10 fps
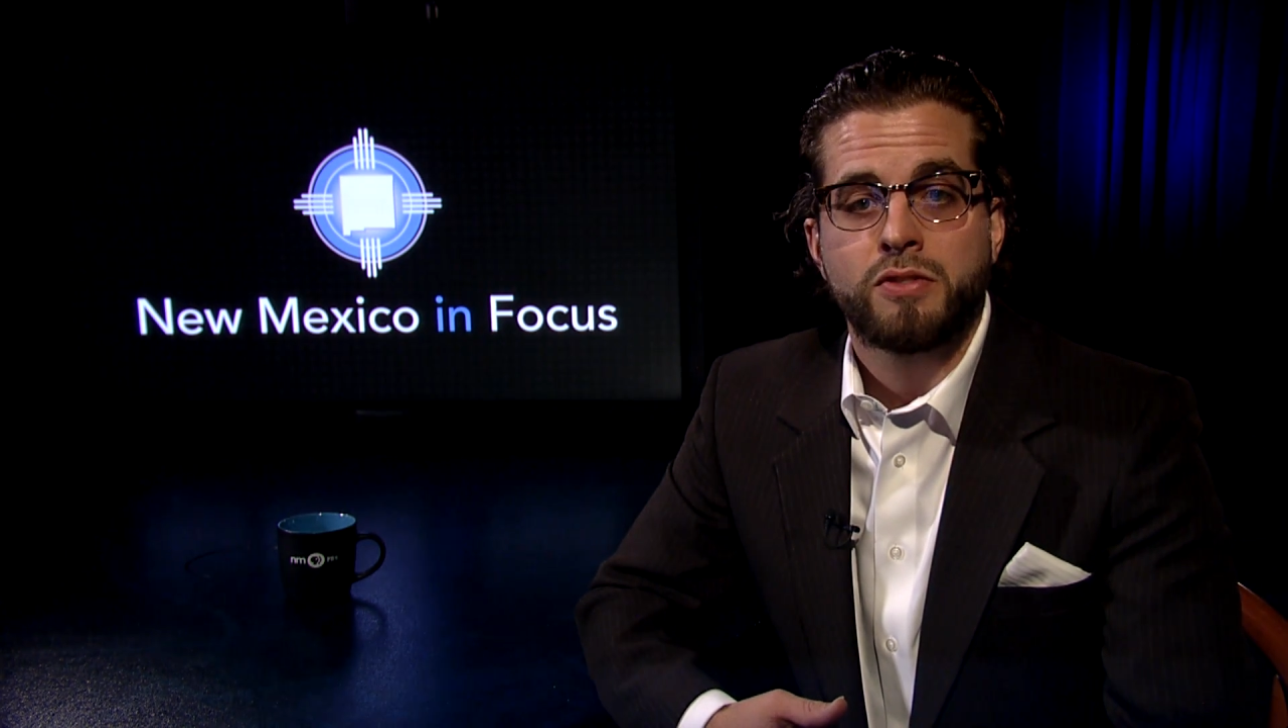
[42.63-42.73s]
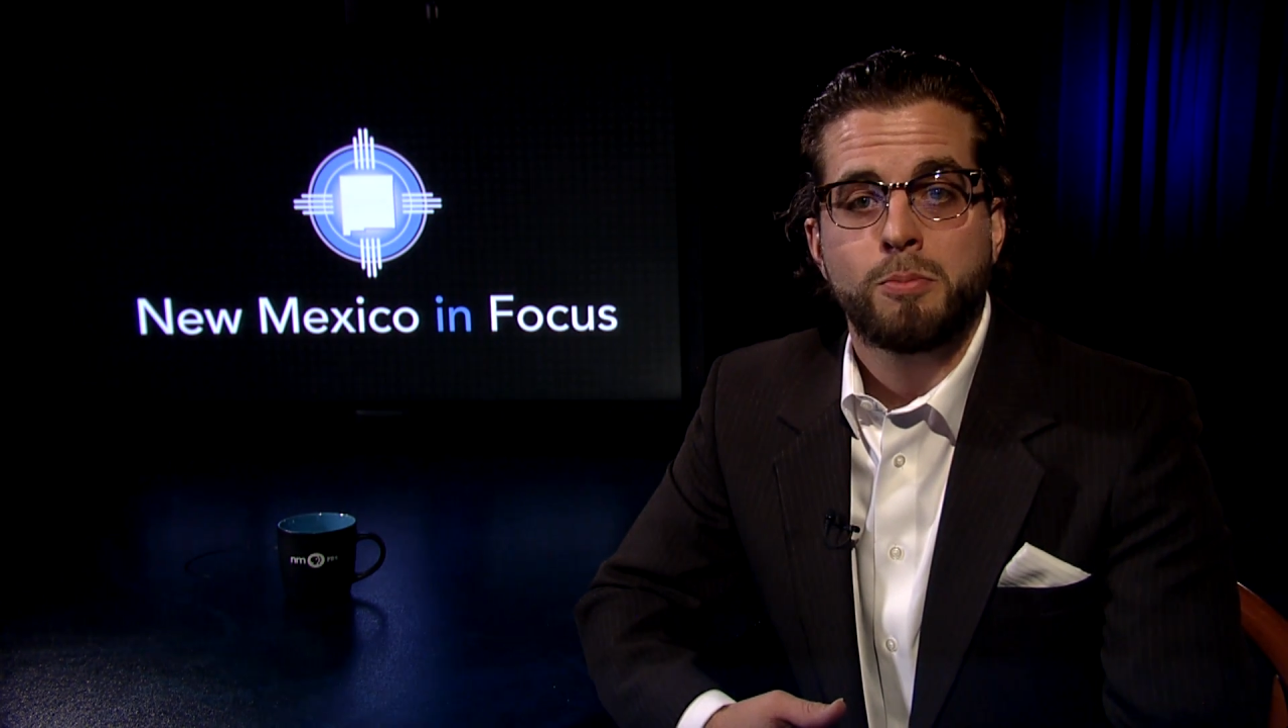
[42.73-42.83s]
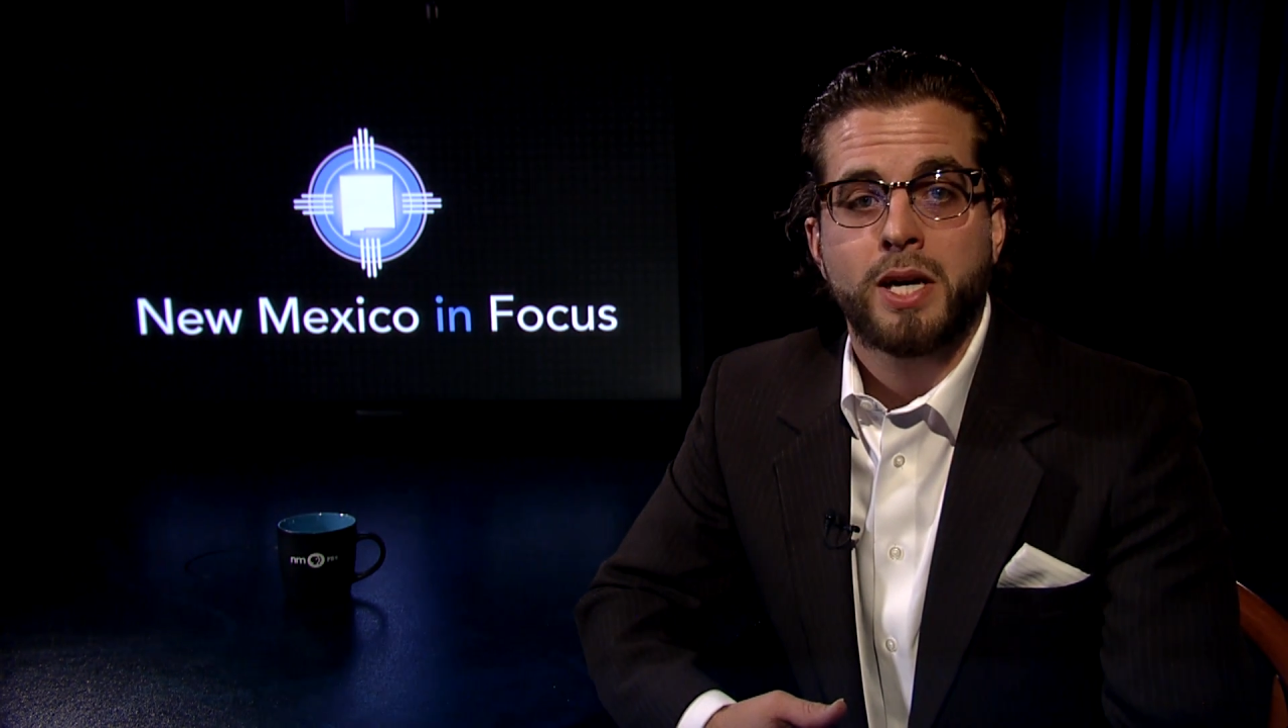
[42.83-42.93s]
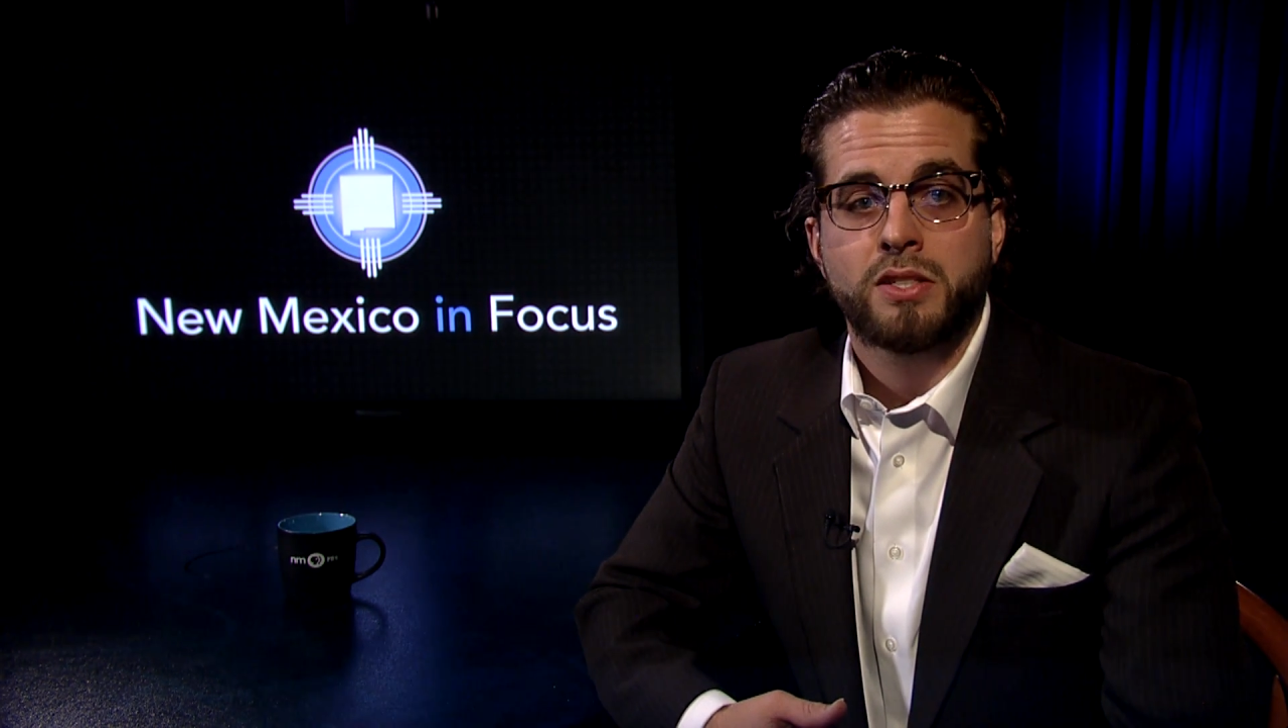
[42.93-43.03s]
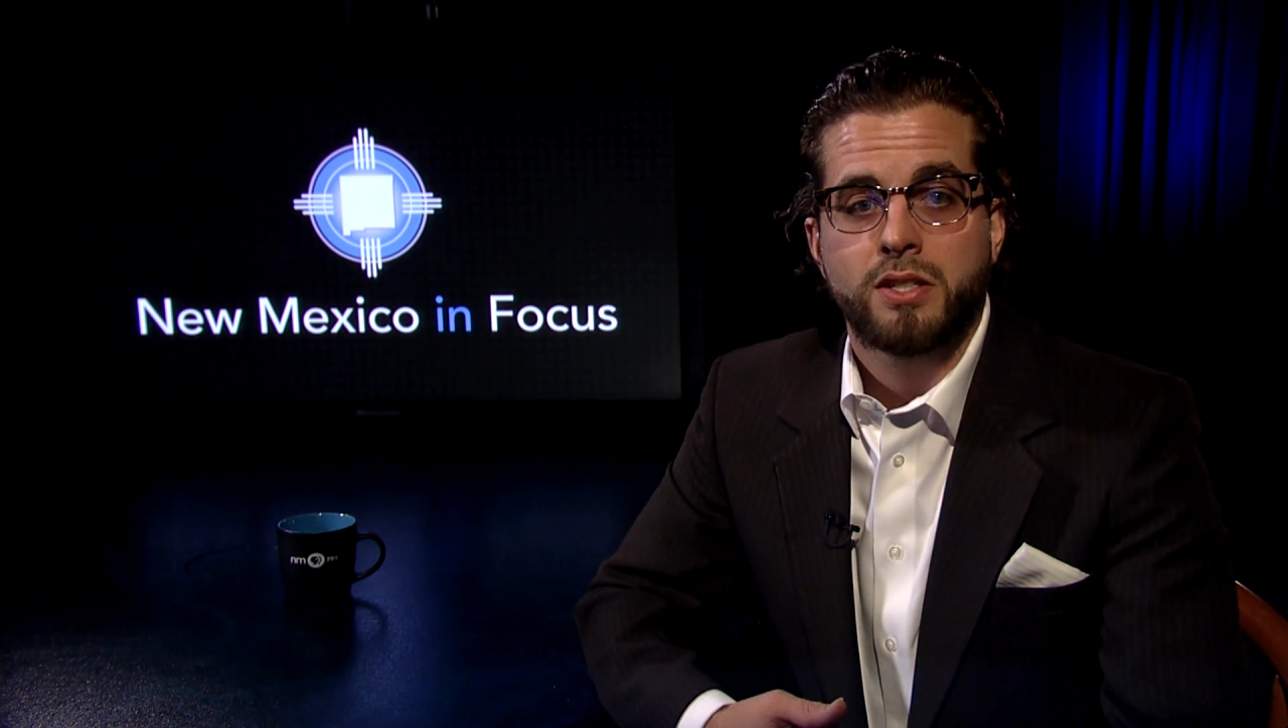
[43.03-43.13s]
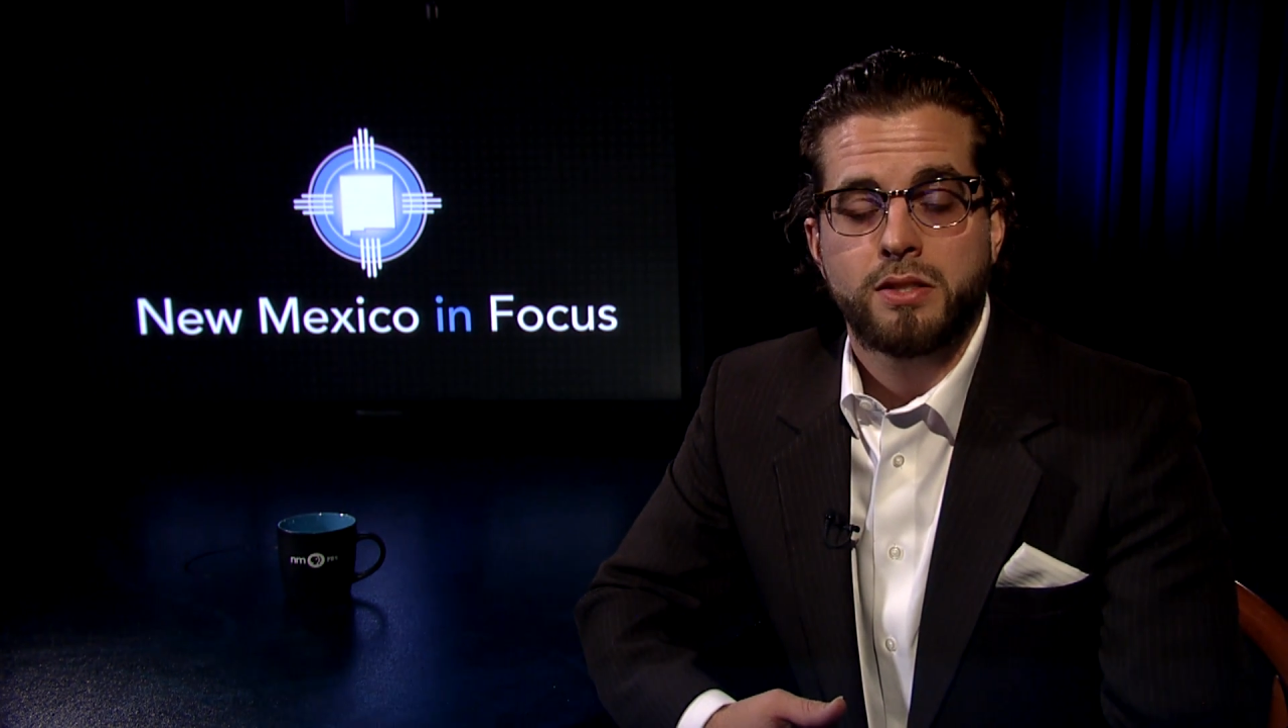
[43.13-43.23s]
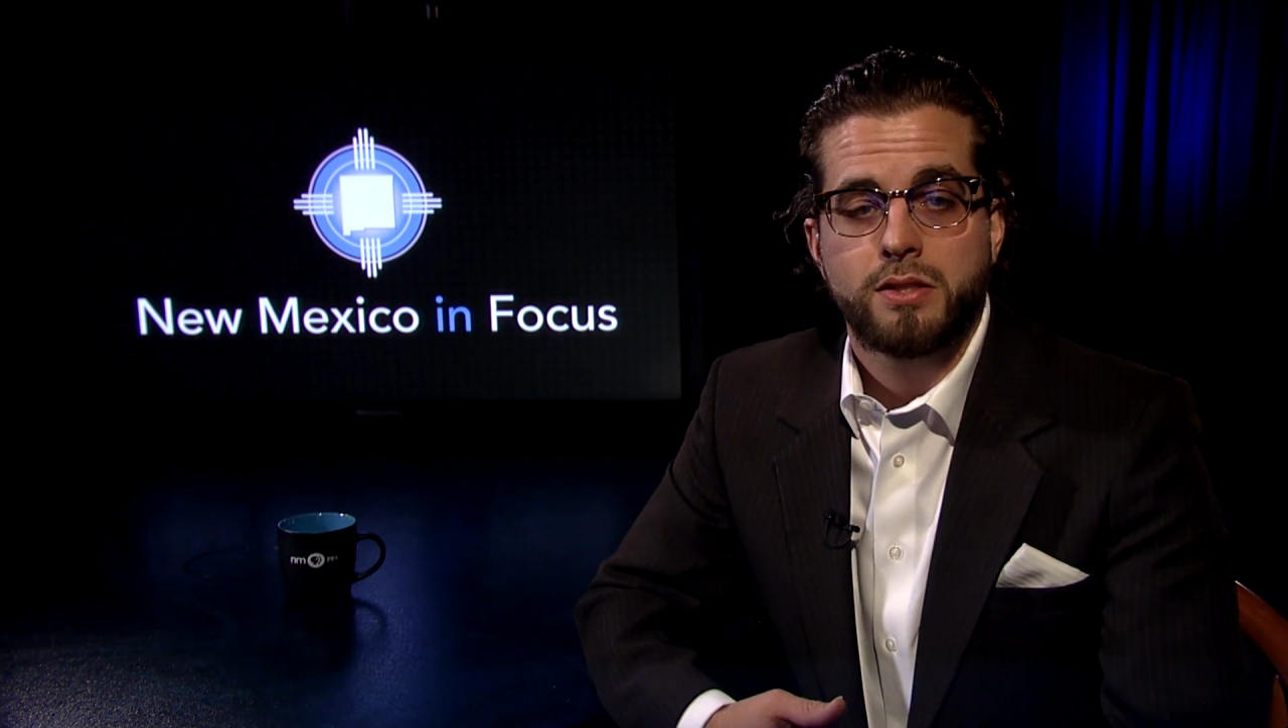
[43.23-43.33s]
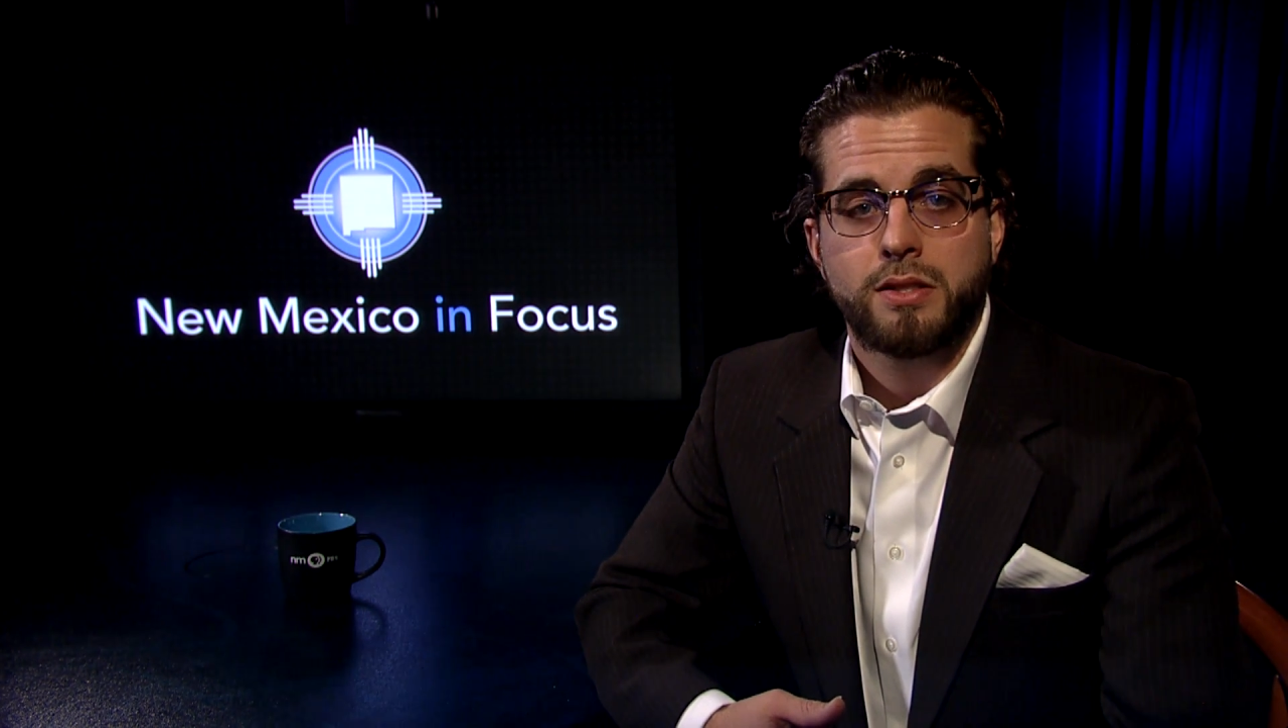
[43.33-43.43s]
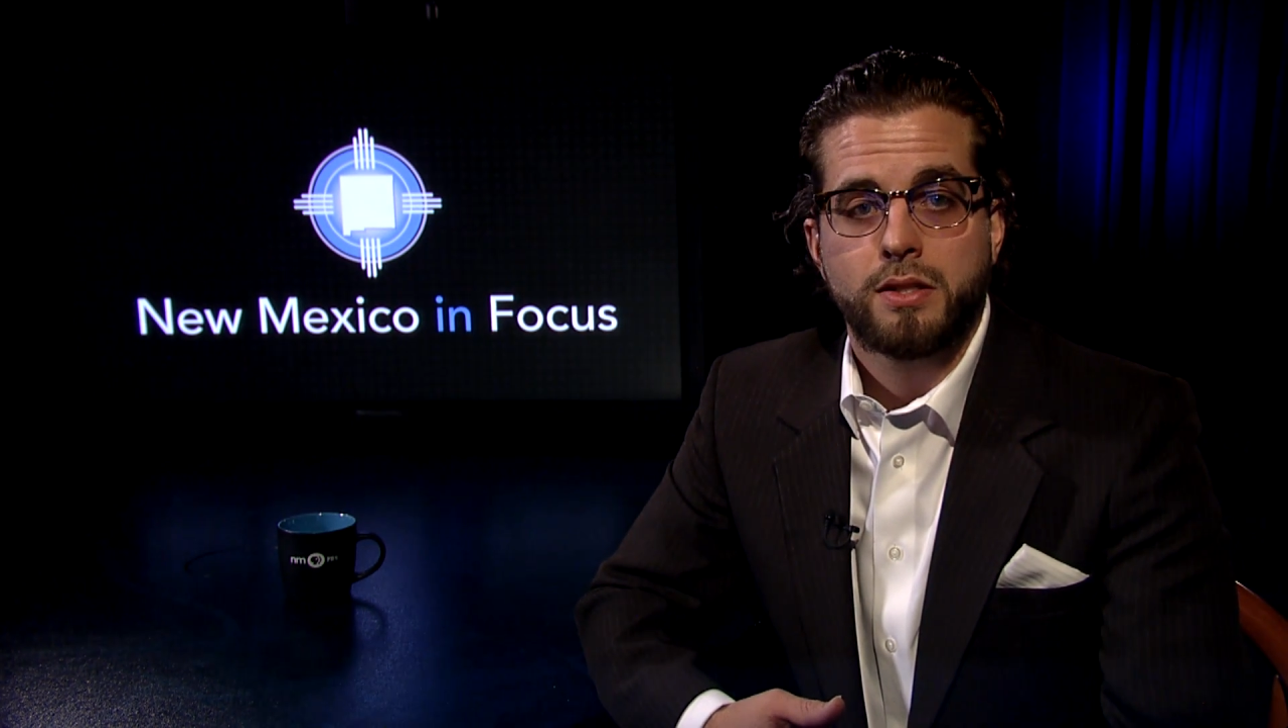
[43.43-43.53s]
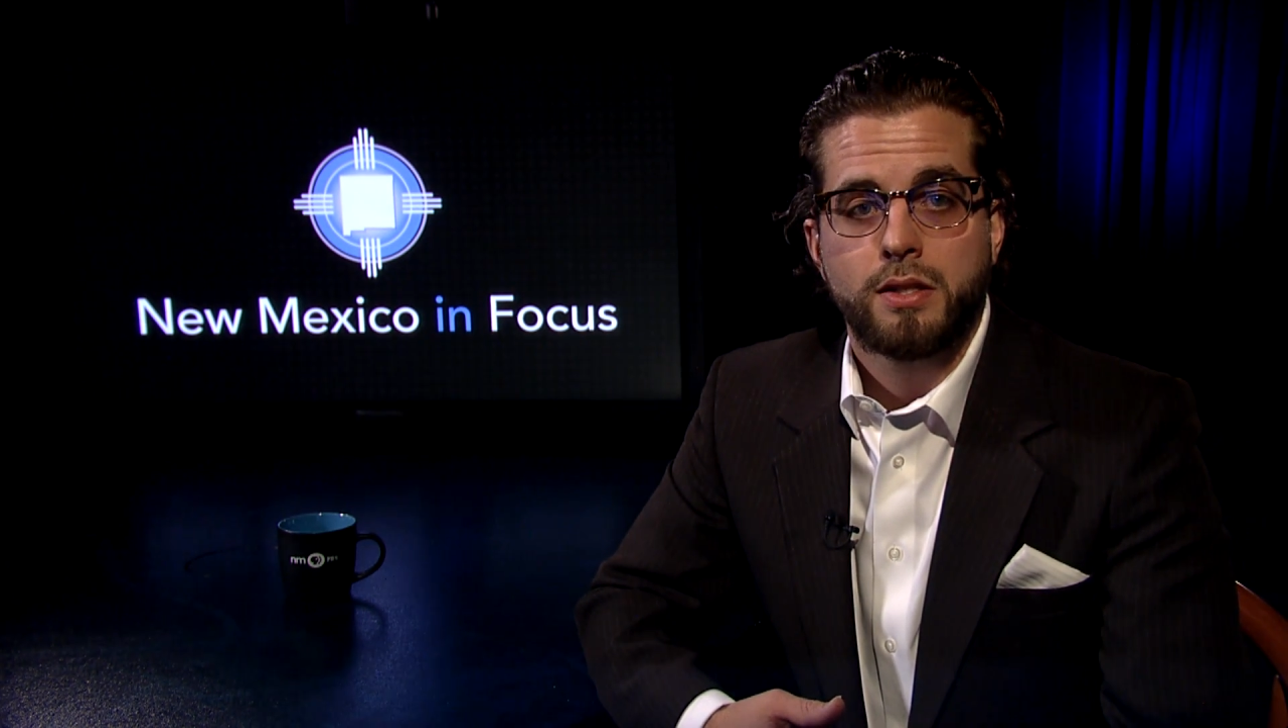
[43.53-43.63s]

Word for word: New Mexicans.